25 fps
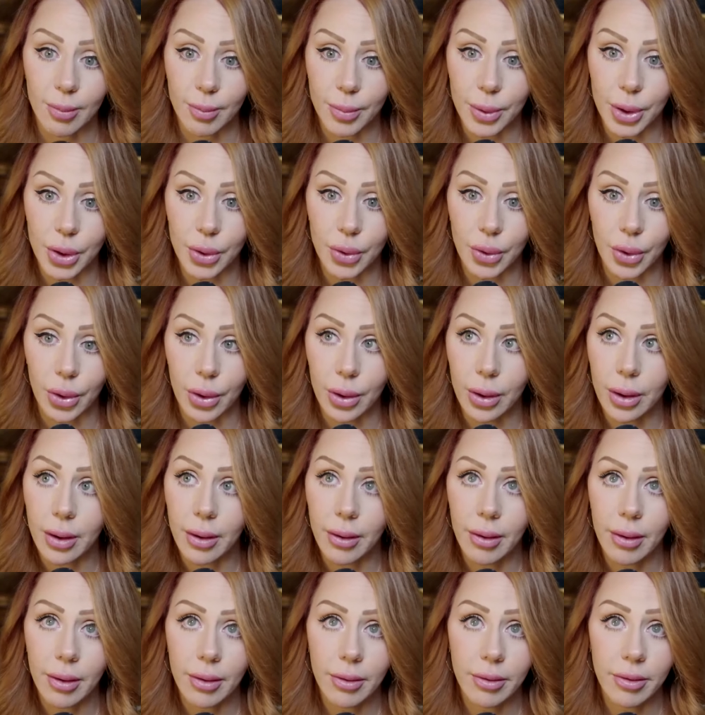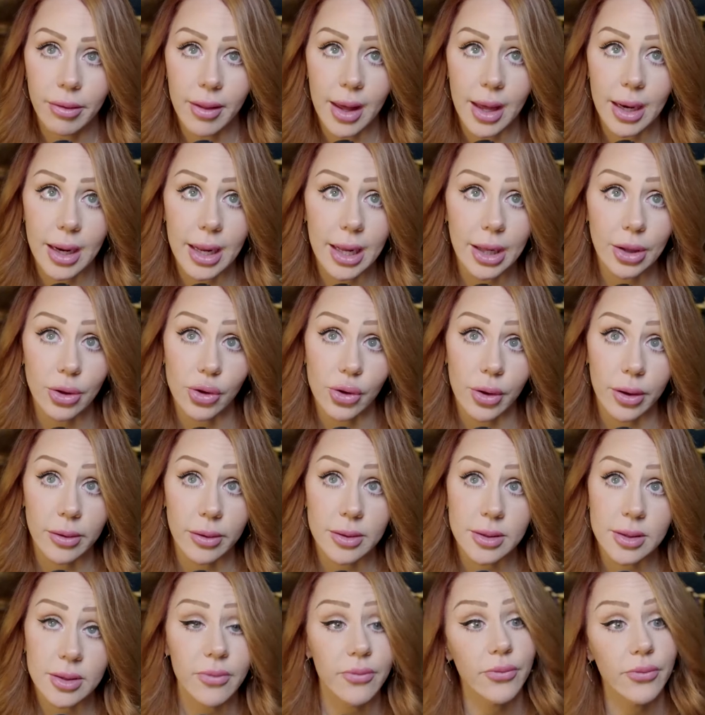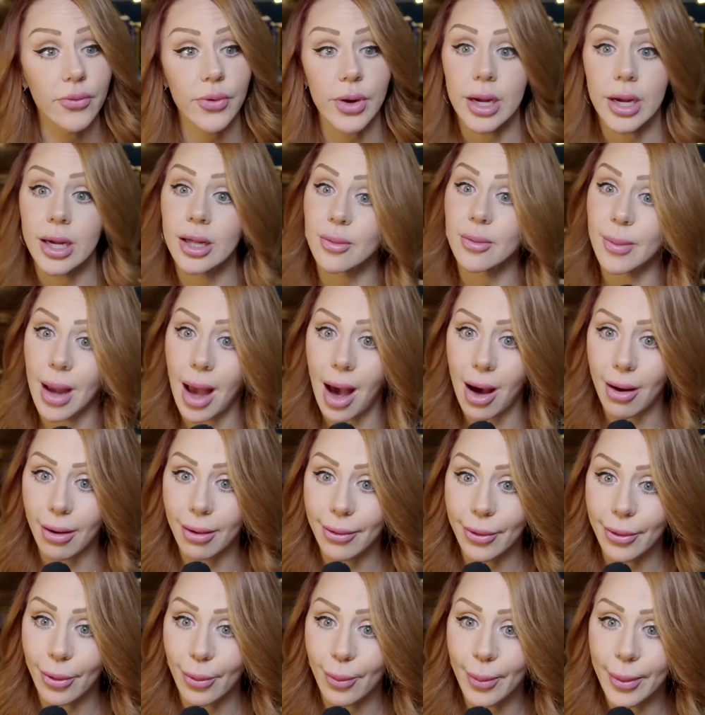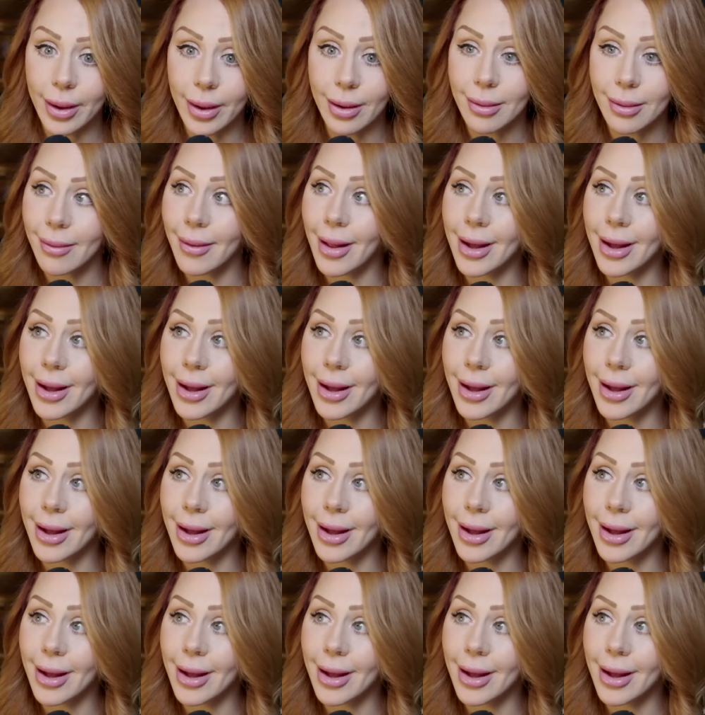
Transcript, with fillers: computer that it just freaks me out a little bit,